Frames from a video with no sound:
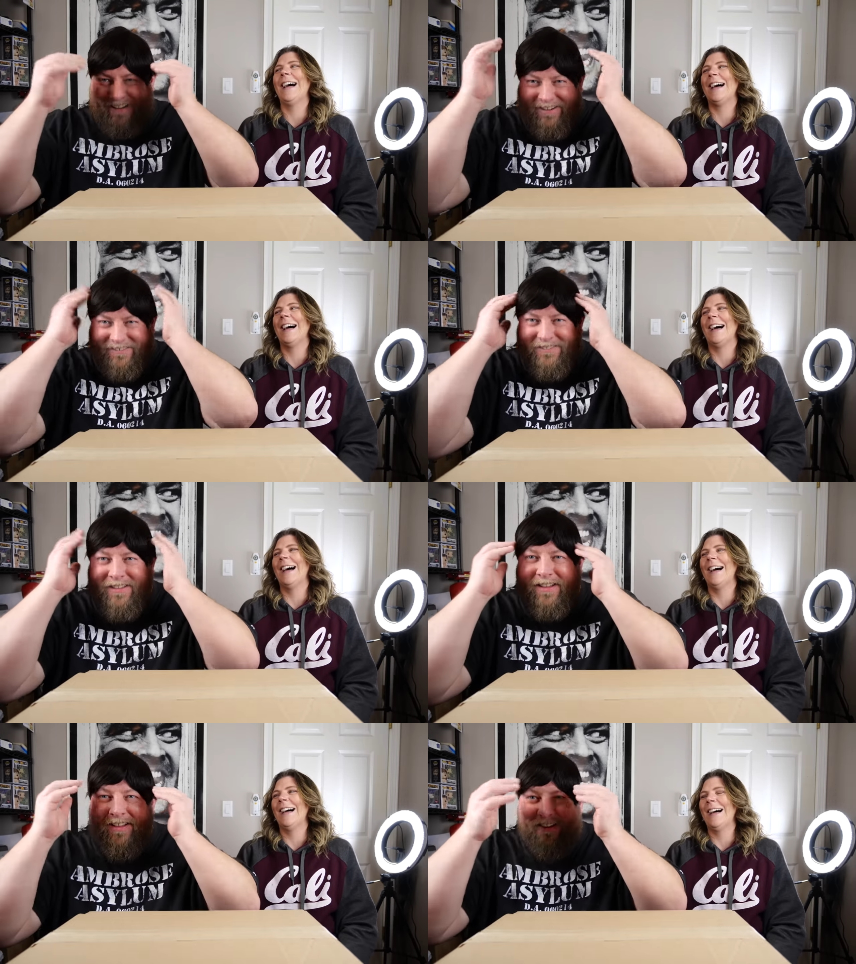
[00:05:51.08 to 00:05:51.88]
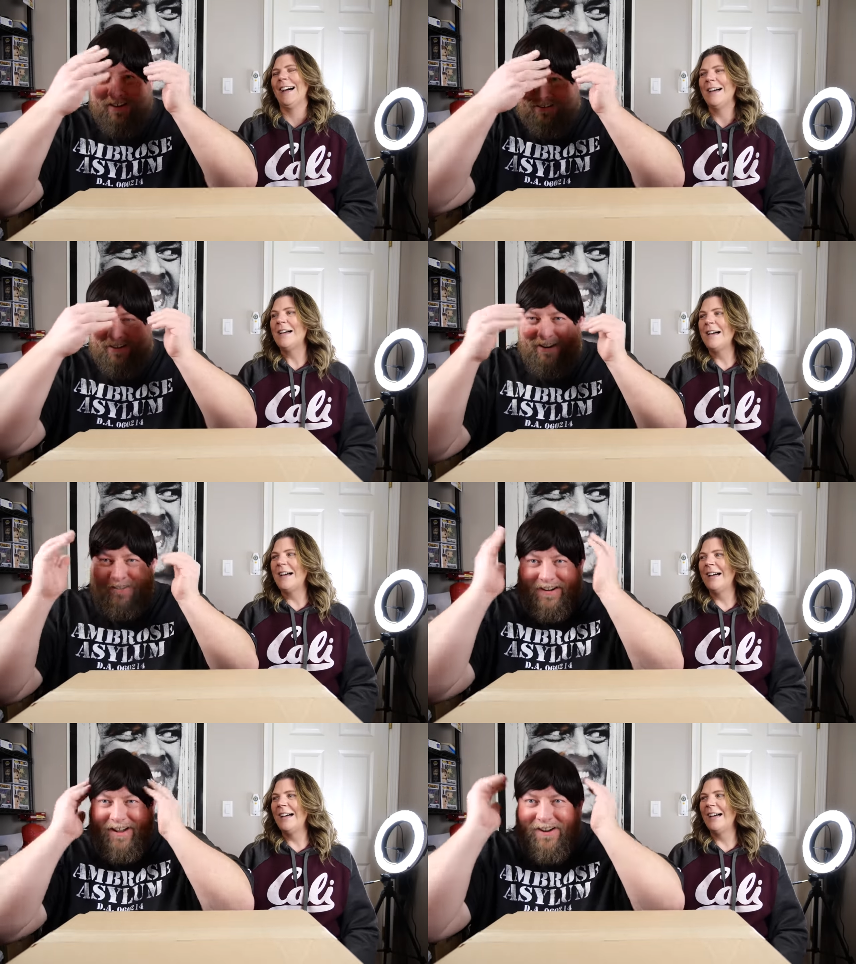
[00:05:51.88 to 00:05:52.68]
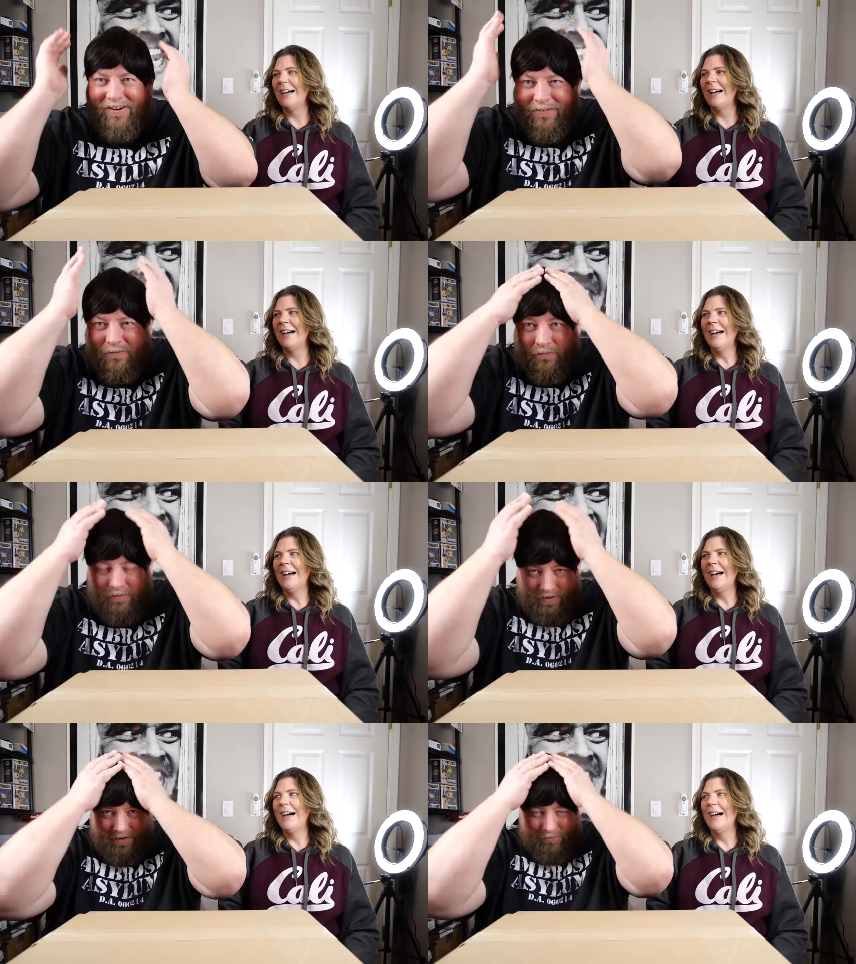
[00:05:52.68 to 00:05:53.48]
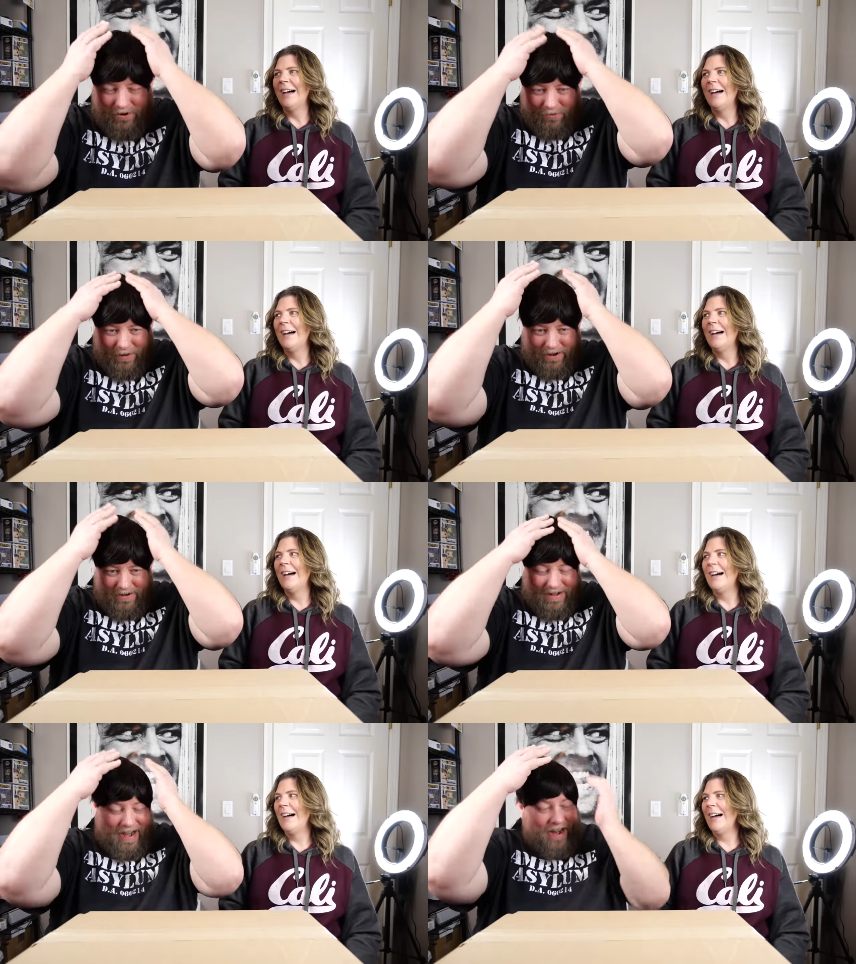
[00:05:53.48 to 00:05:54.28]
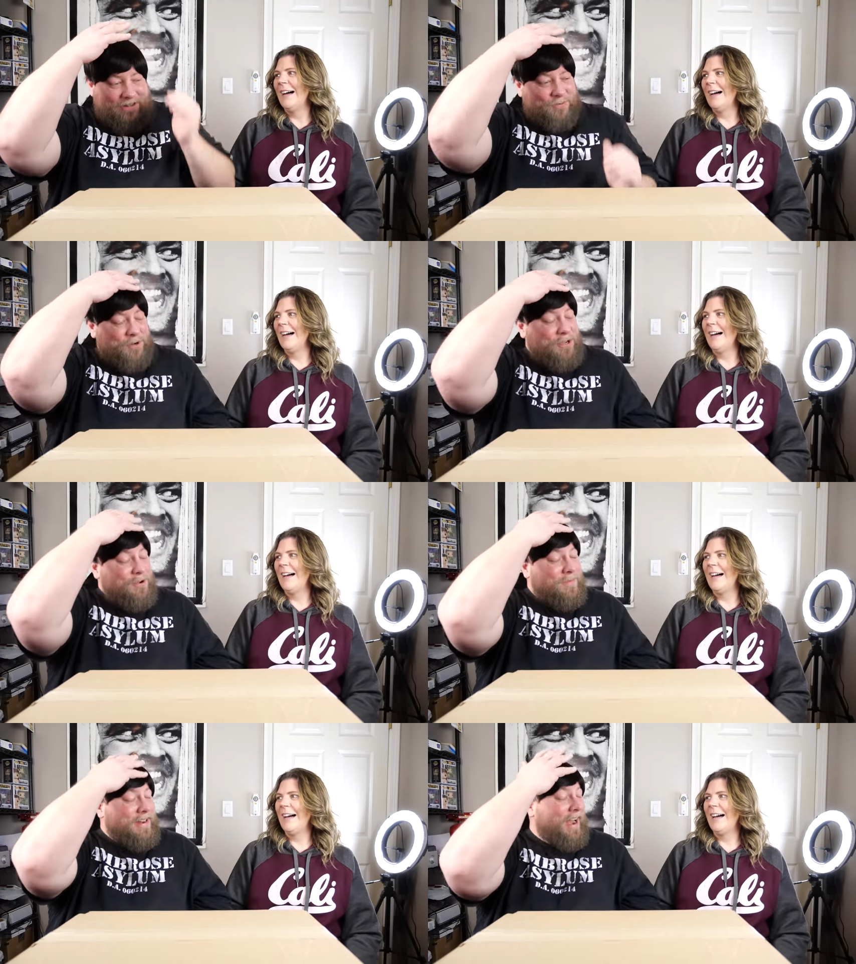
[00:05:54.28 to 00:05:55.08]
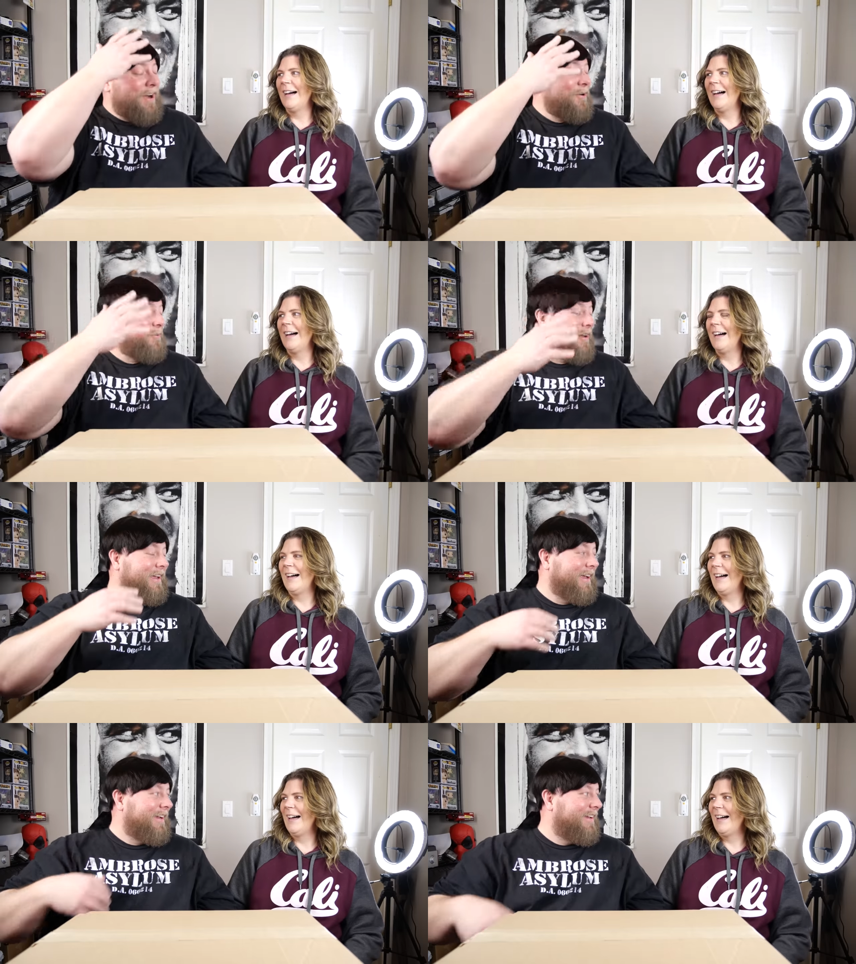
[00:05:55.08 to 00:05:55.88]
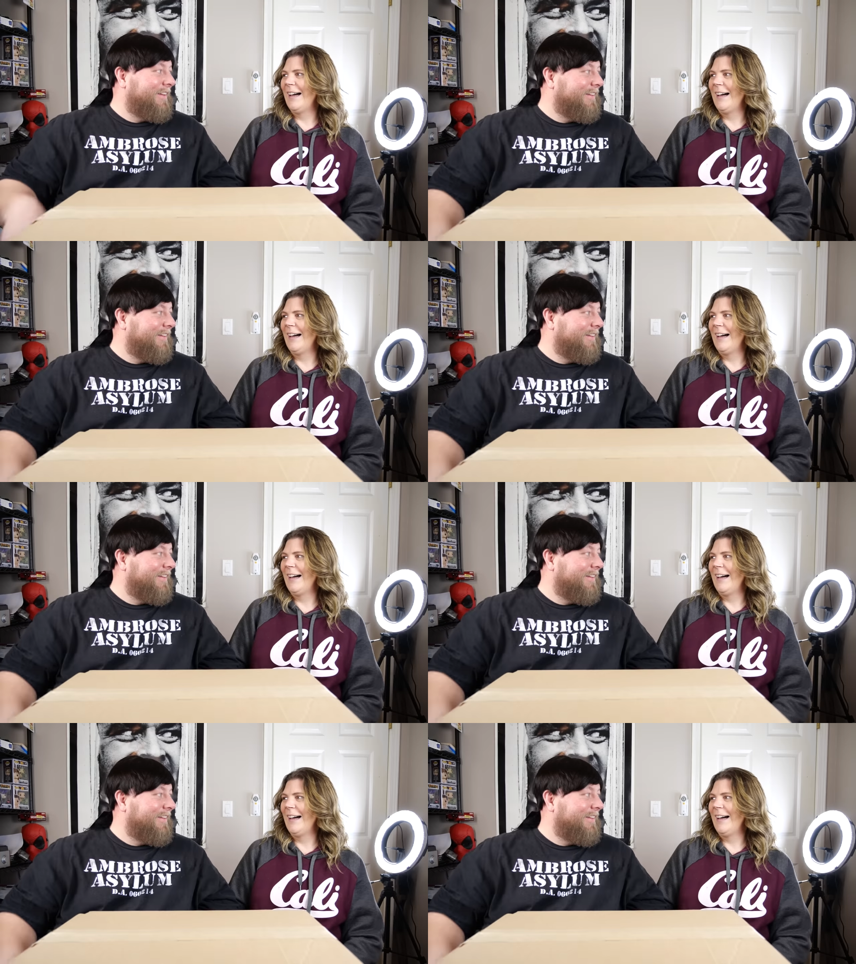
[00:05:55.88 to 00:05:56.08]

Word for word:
Speaker 1: so, so here we go. We're wearing an actual human hair wig.